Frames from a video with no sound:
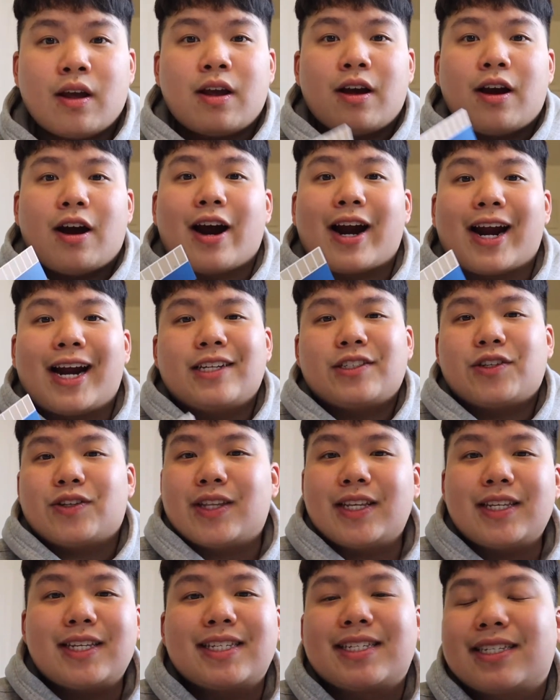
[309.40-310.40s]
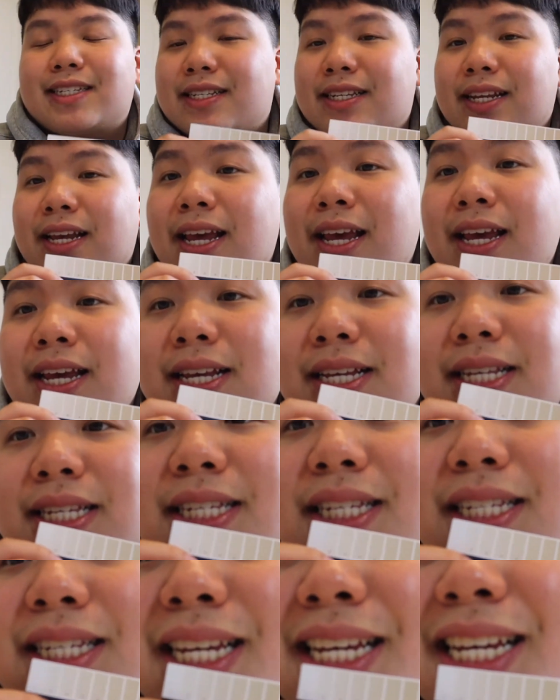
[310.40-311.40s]
guys, so this is day
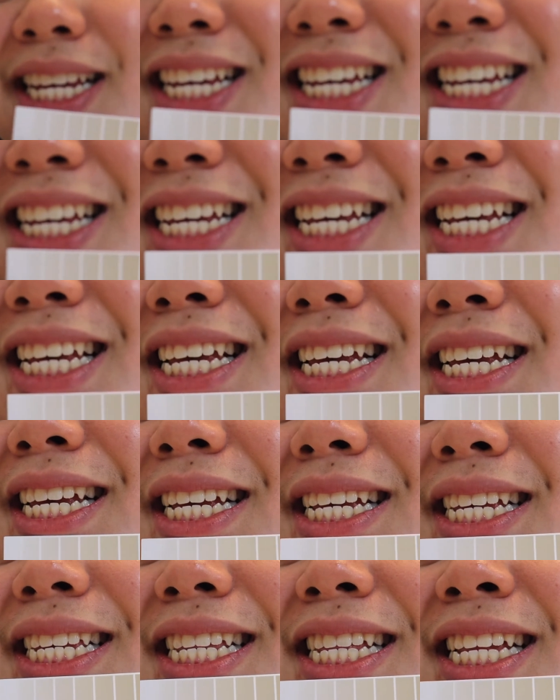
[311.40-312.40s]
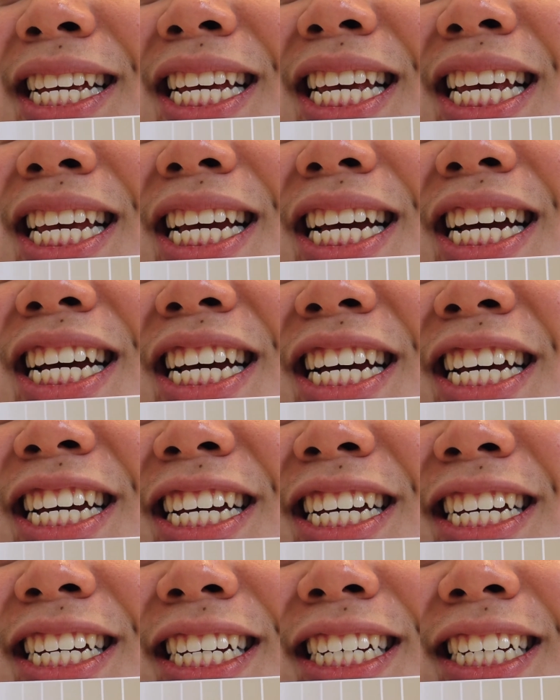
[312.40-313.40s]
6. Like,
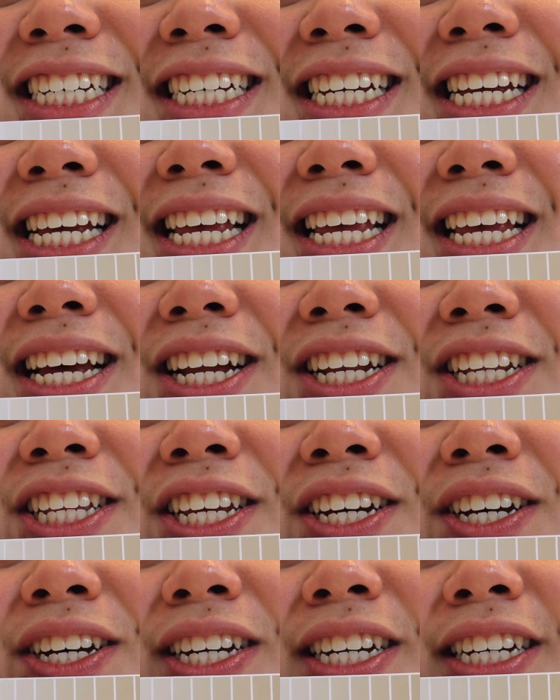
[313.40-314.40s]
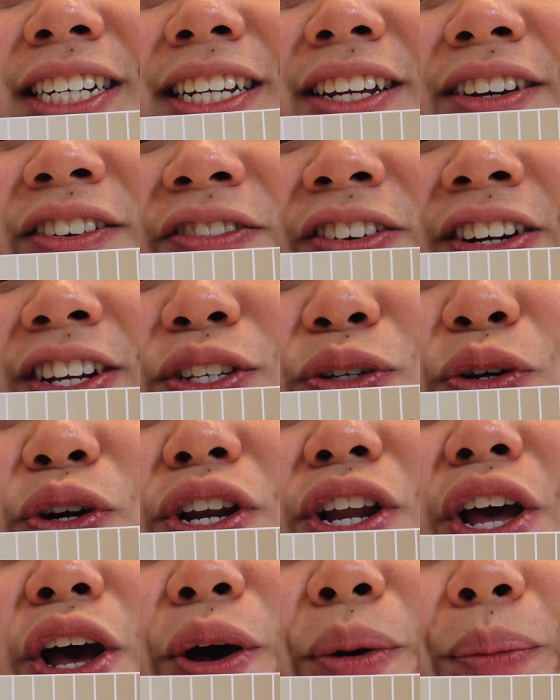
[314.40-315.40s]
can y'all tell a difference or
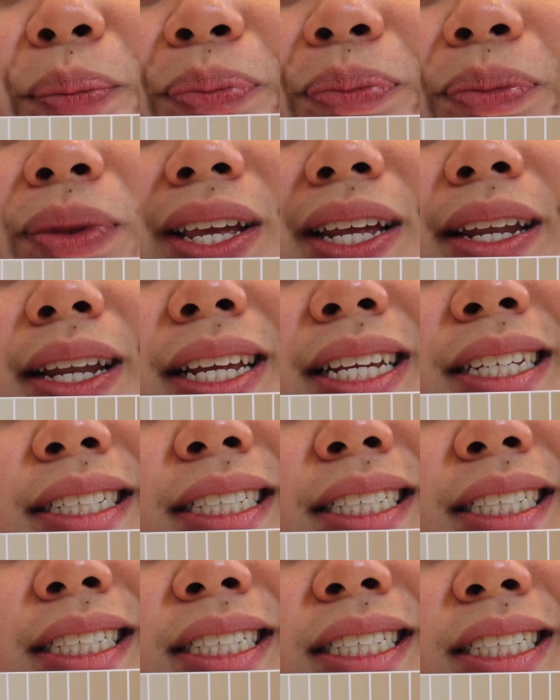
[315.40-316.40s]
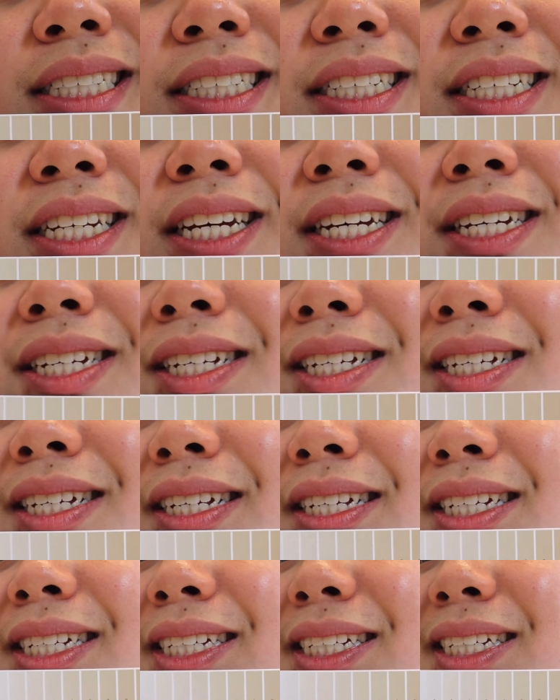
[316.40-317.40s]
no? You know?
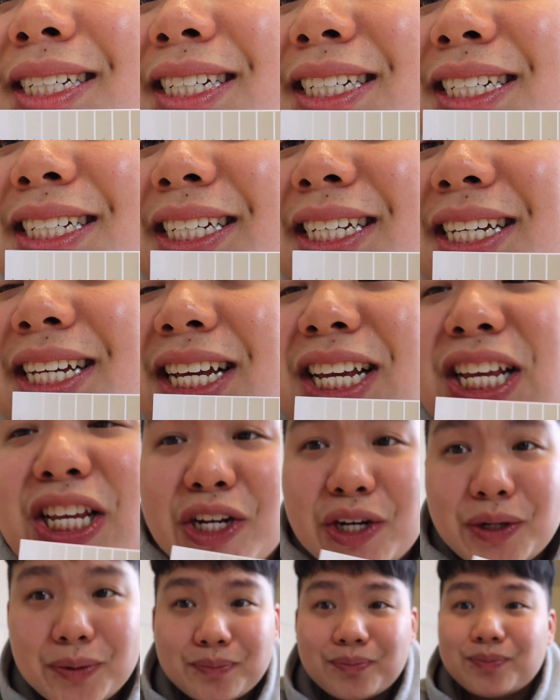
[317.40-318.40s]
You know?